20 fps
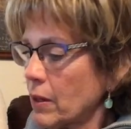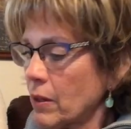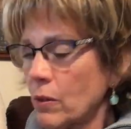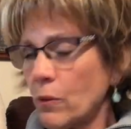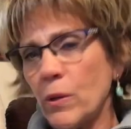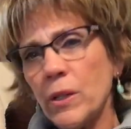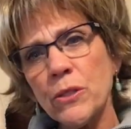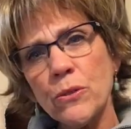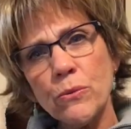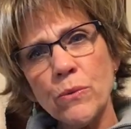
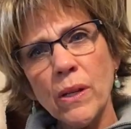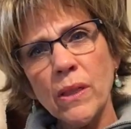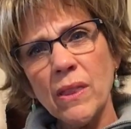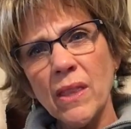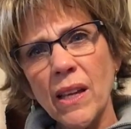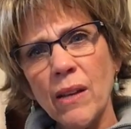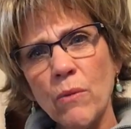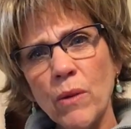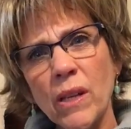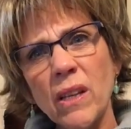What's one
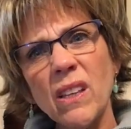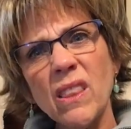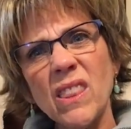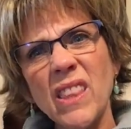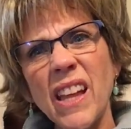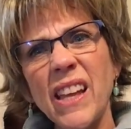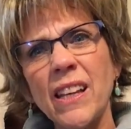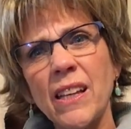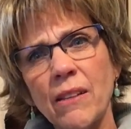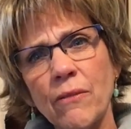thing we could
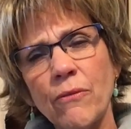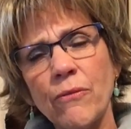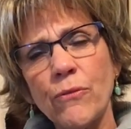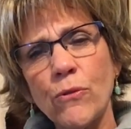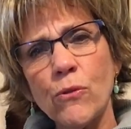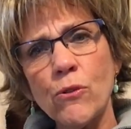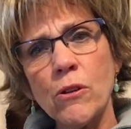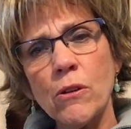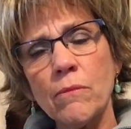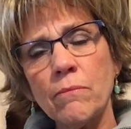thank Him
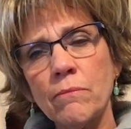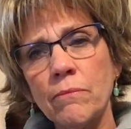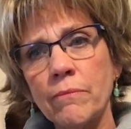for?